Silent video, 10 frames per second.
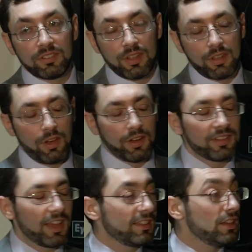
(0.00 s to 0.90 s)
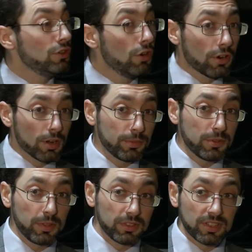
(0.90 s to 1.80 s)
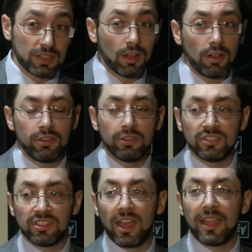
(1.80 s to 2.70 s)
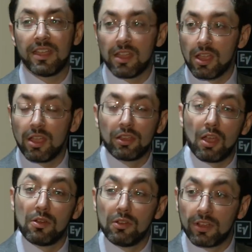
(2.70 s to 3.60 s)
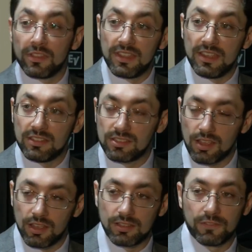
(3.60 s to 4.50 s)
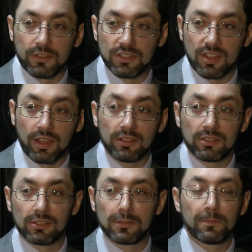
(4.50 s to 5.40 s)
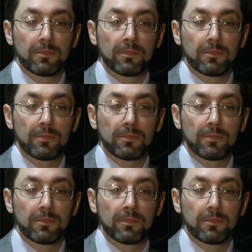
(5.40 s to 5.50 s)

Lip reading: an architect in Europe to build a synagogue, you could say, go and look at these different sites.